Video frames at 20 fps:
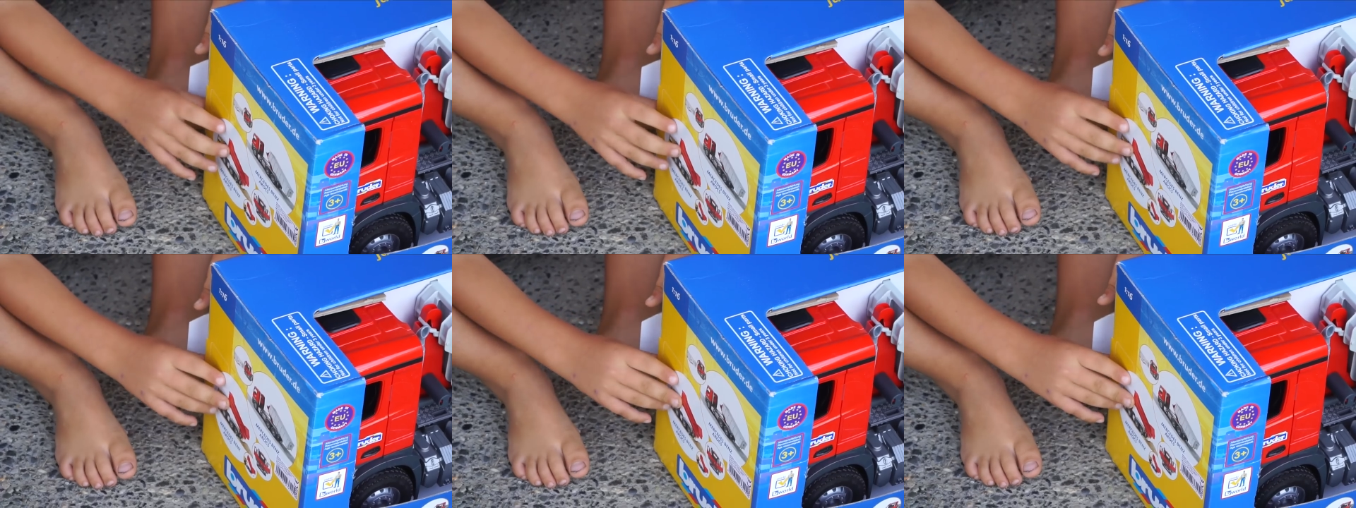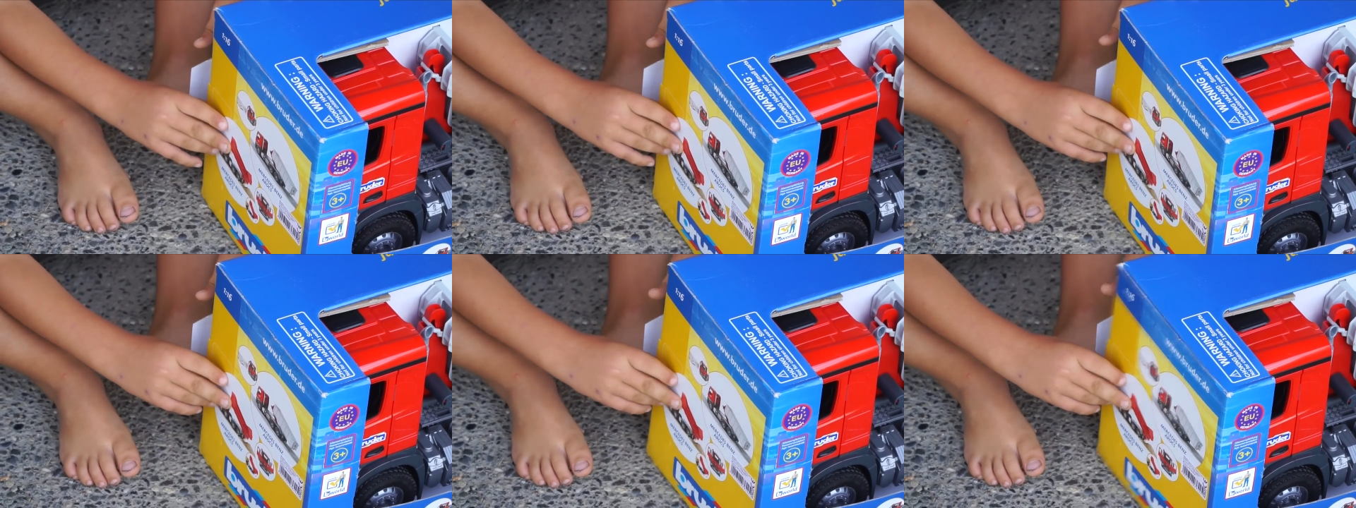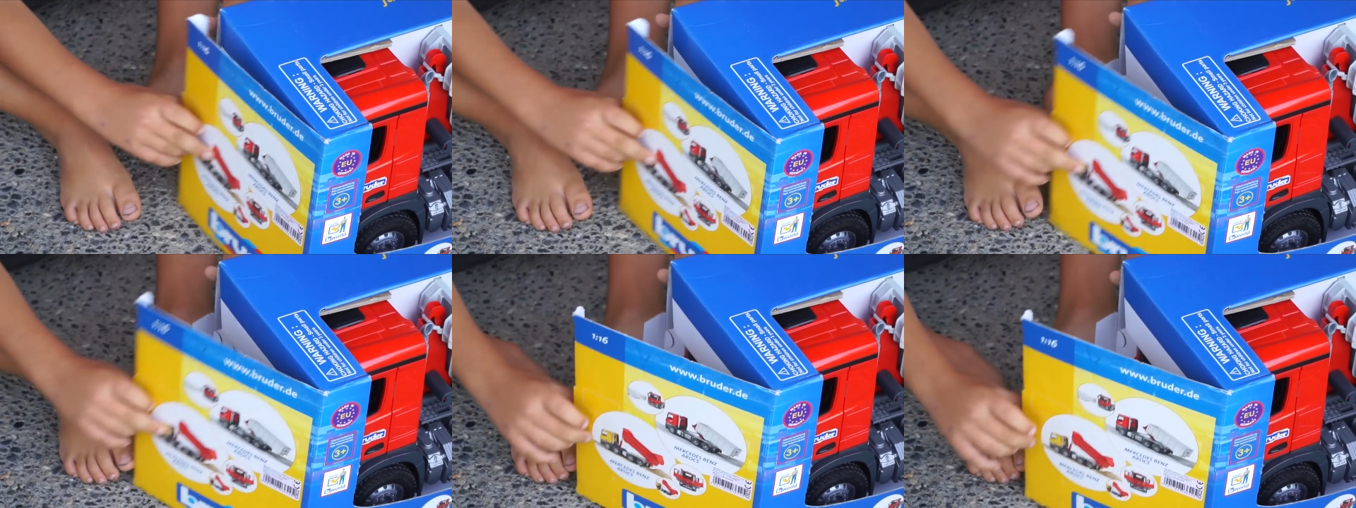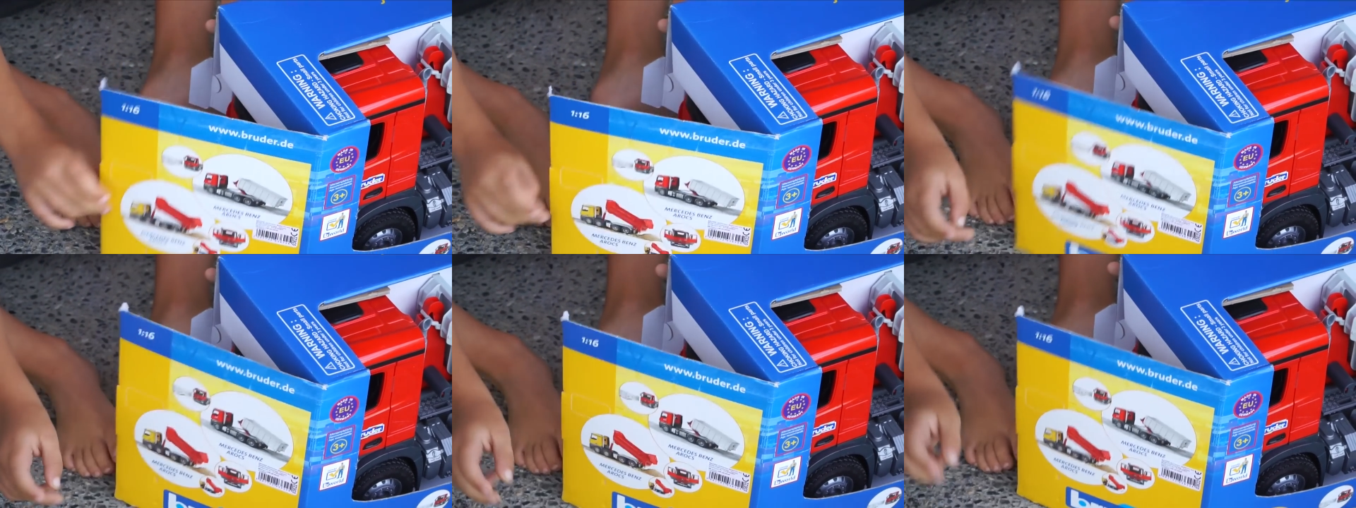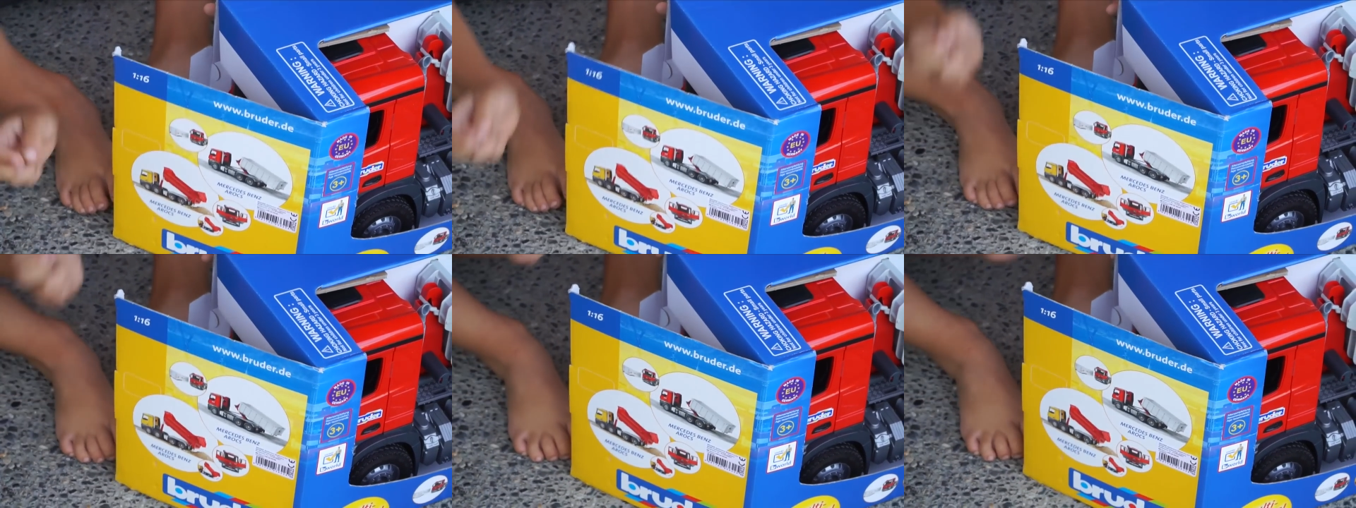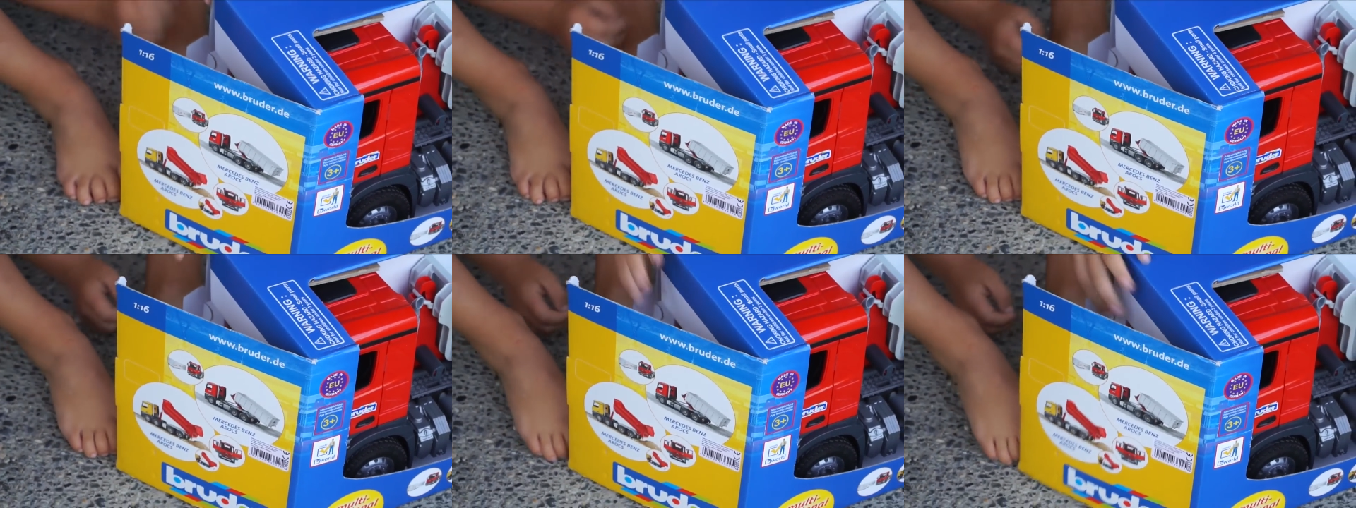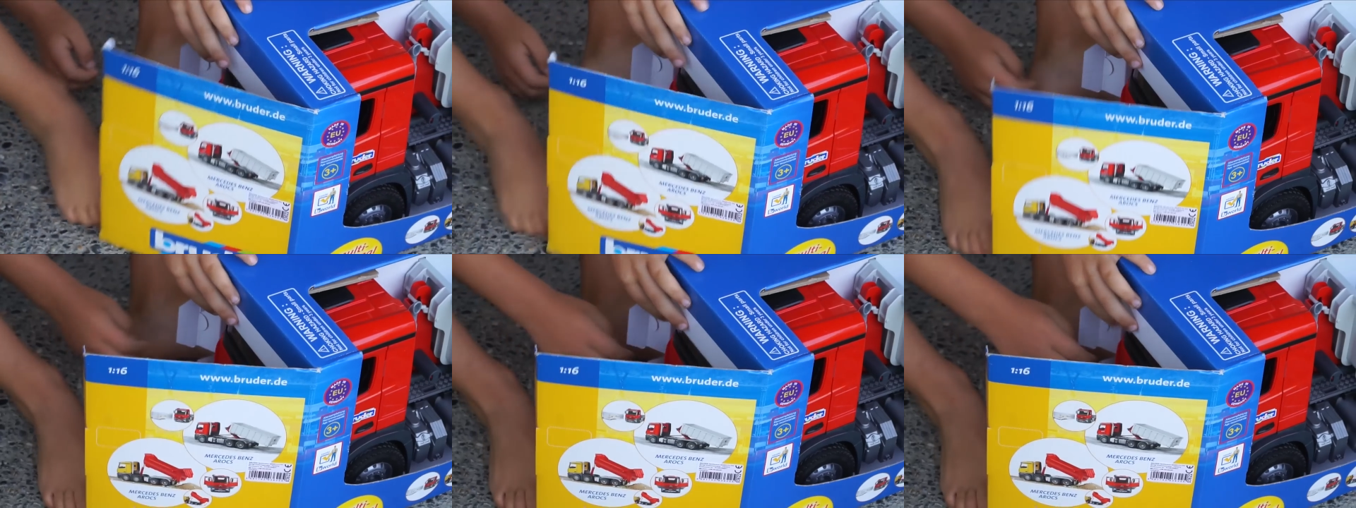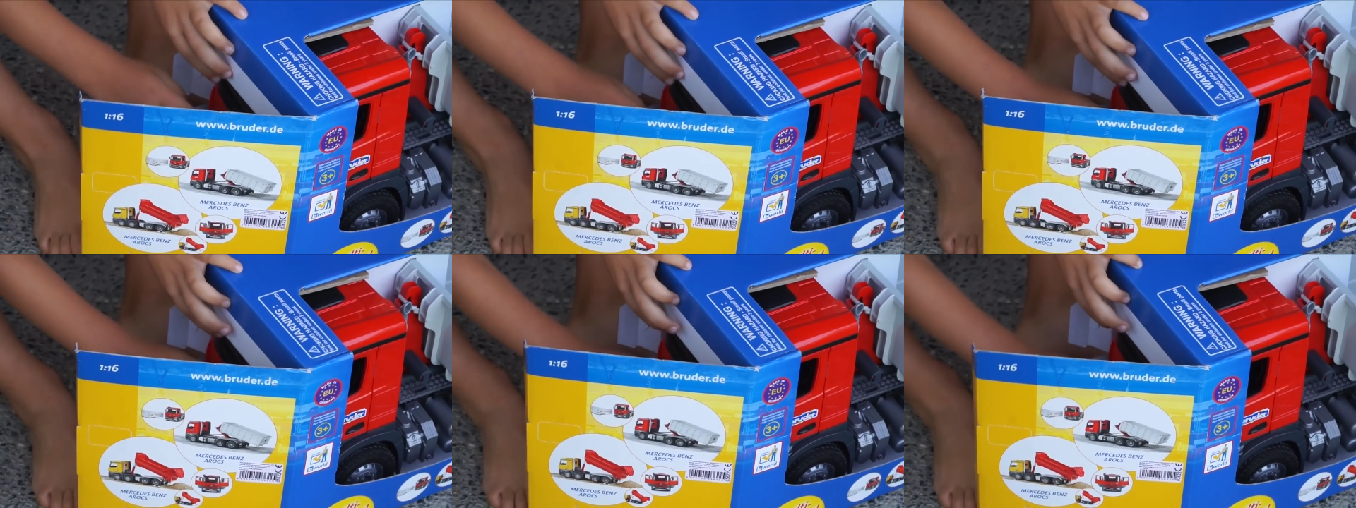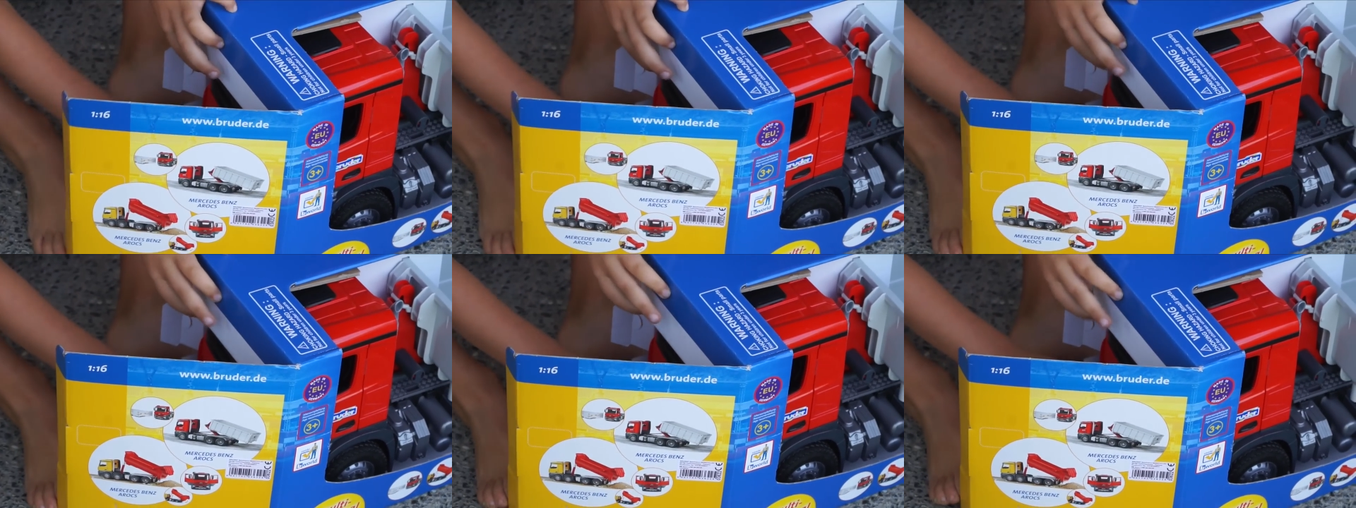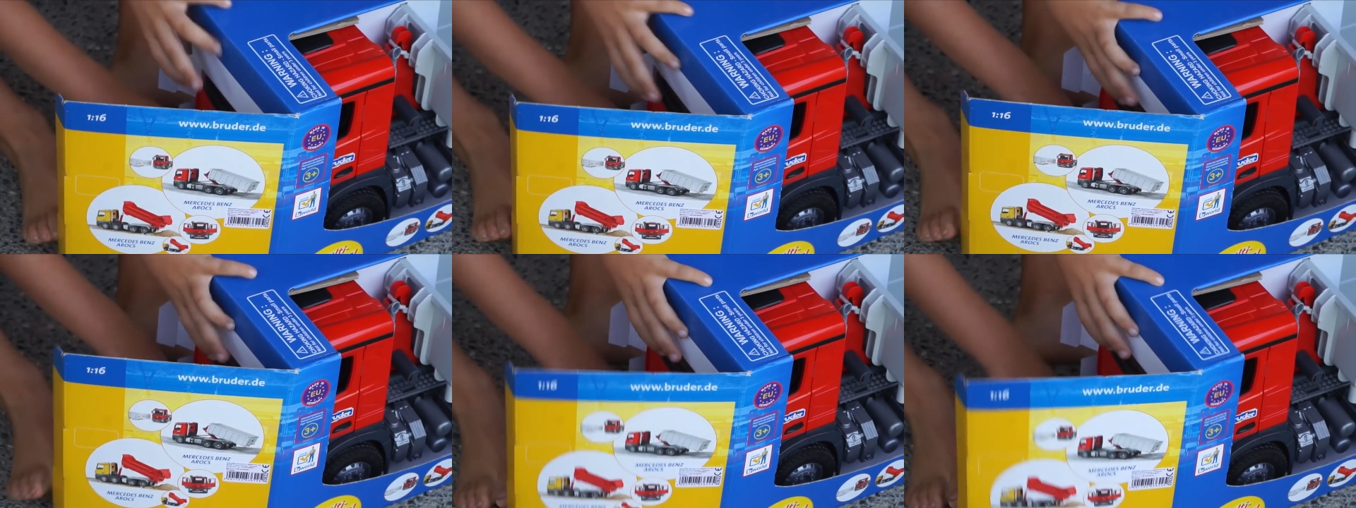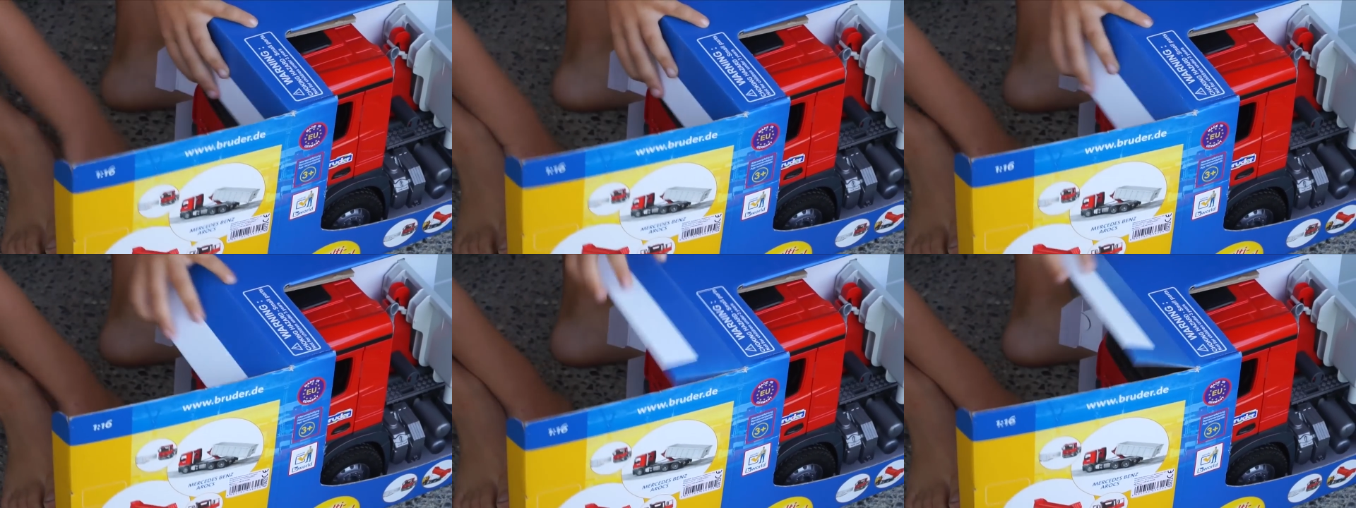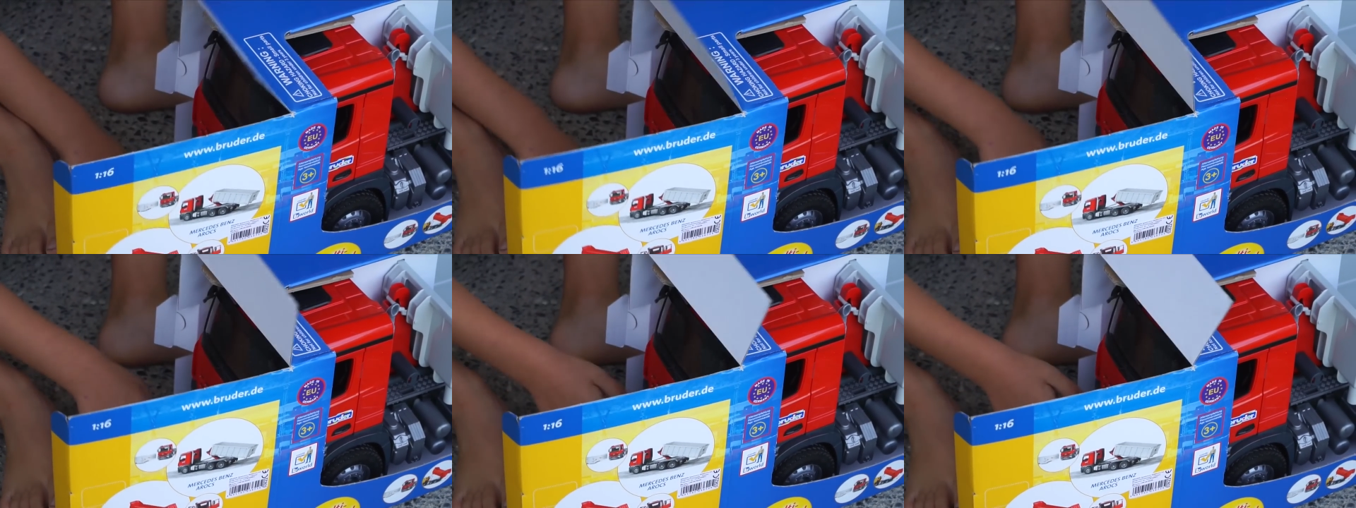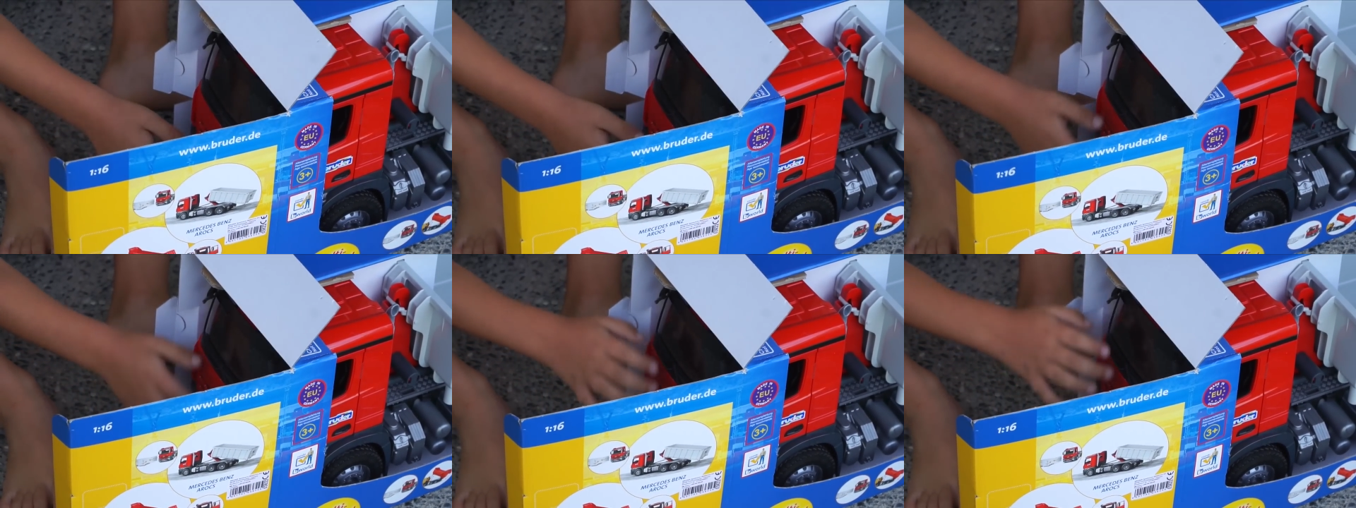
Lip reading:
(no speaker visible)